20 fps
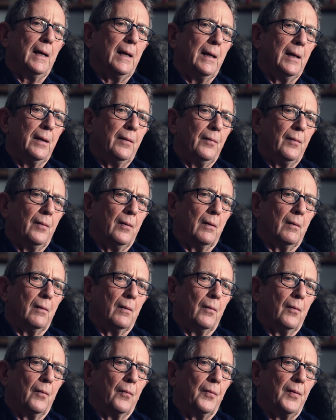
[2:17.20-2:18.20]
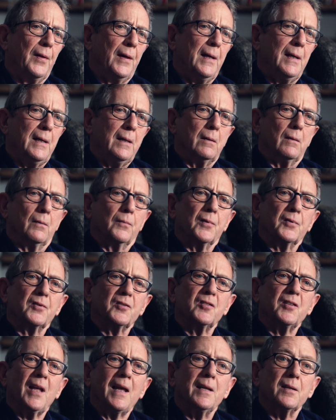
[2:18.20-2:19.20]
in the, the
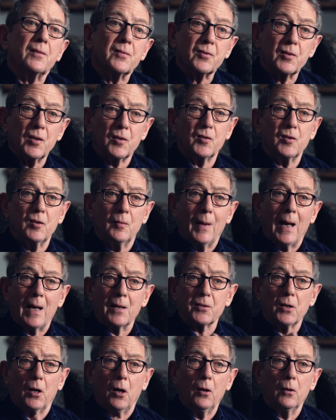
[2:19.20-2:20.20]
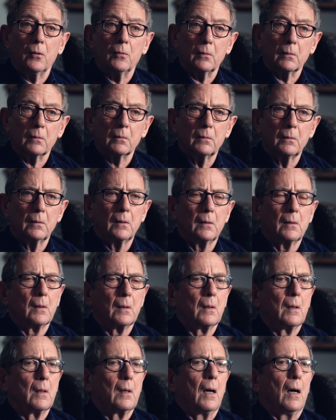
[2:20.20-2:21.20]
state system as a whole,
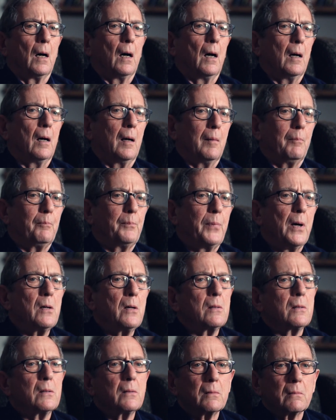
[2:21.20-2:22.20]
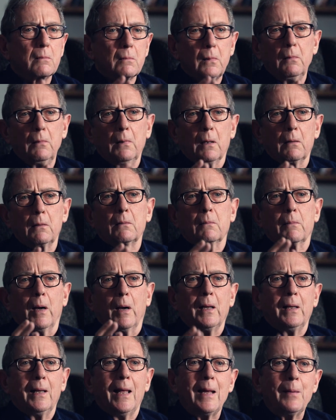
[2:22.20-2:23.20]
uh, both, you know,
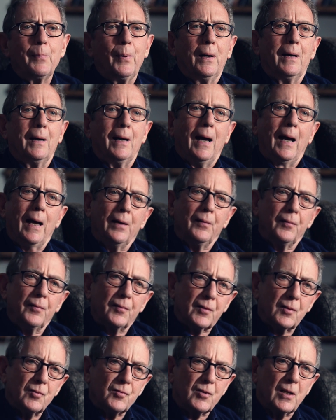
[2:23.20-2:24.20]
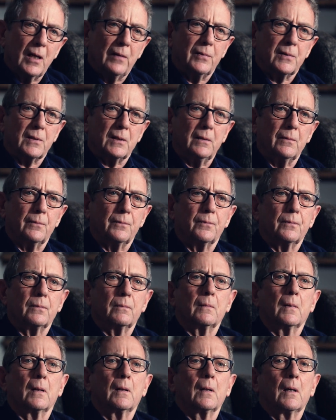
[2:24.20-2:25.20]
Labour and Conservative.
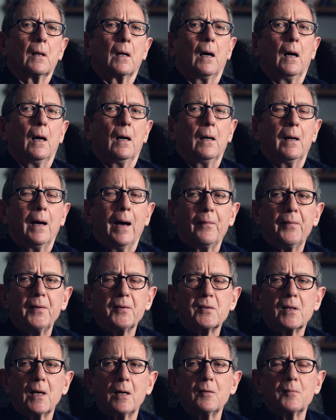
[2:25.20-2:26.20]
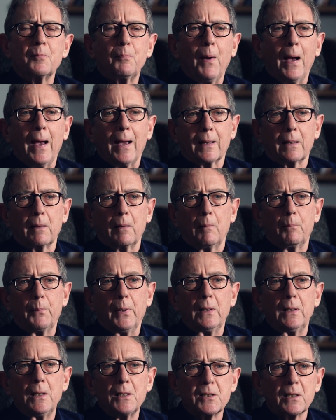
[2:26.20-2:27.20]
Uh, and this goes back
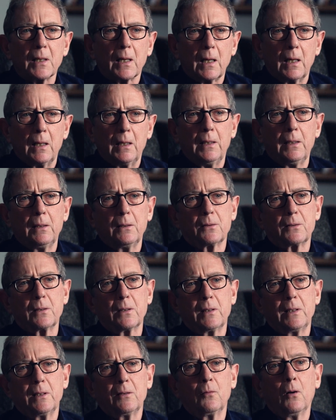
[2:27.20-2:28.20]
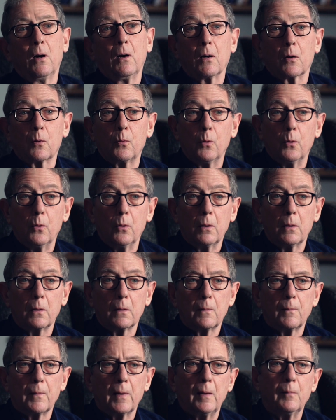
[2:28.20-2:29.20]
politically to the Iraq War,
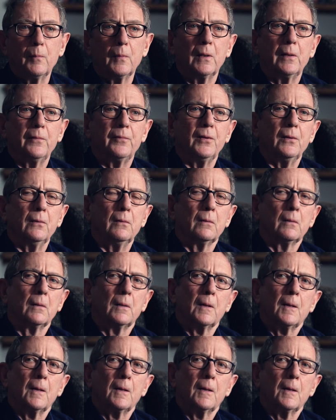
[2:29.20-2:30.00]
in my view.